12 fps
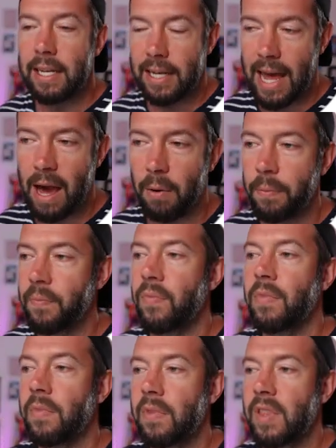Now,
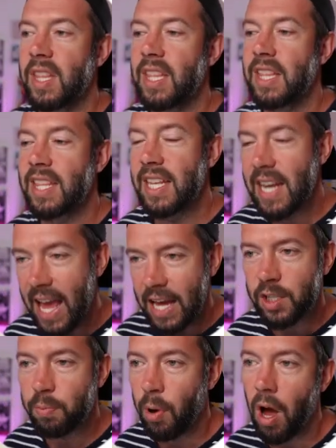the
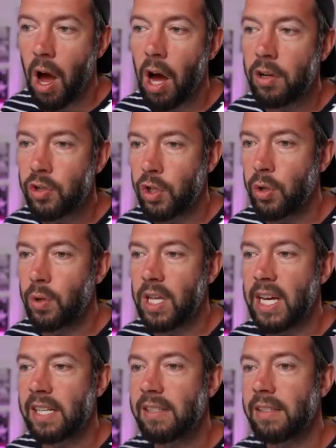next part to
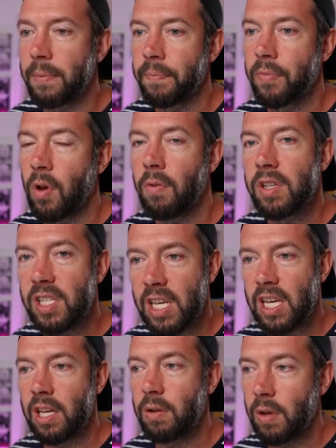this,
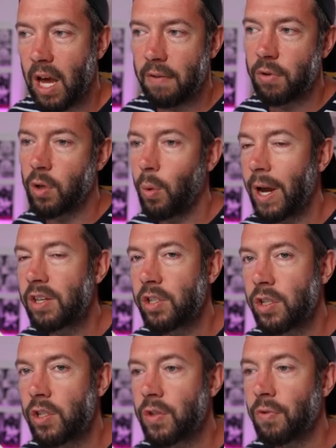obviously you have your
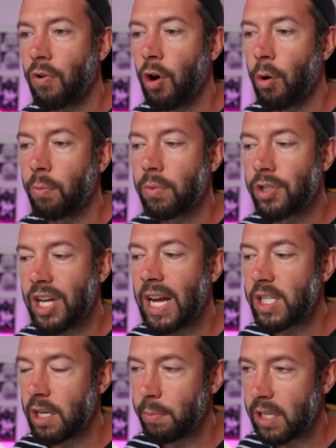questions from
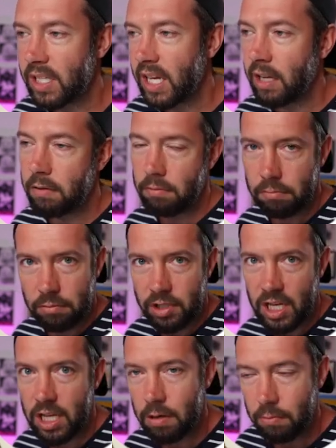ChatGPT,
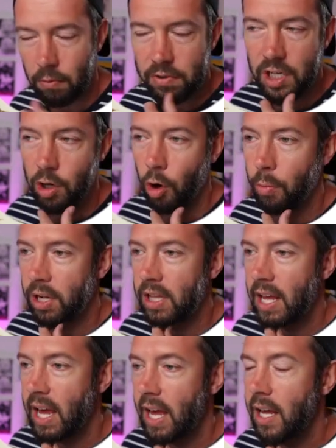see them obviously copied
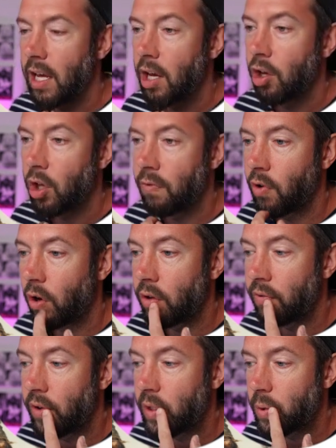in there. You've
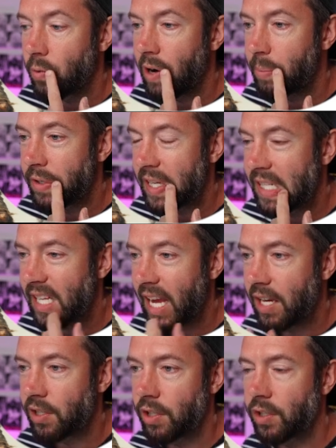got the visual
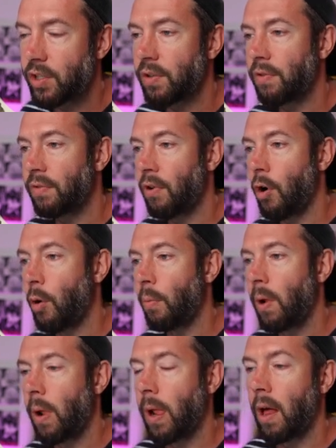representations
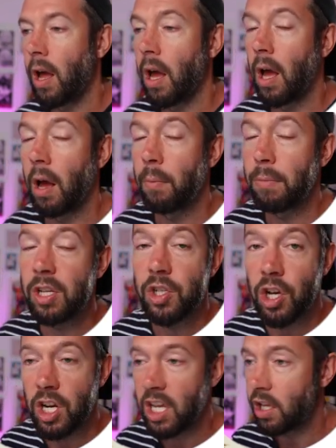from
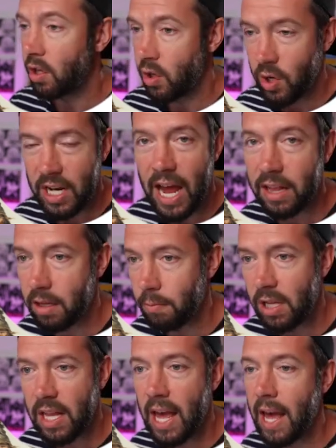Midjourney, you can add
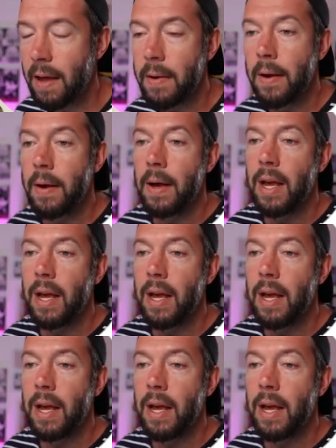them in there.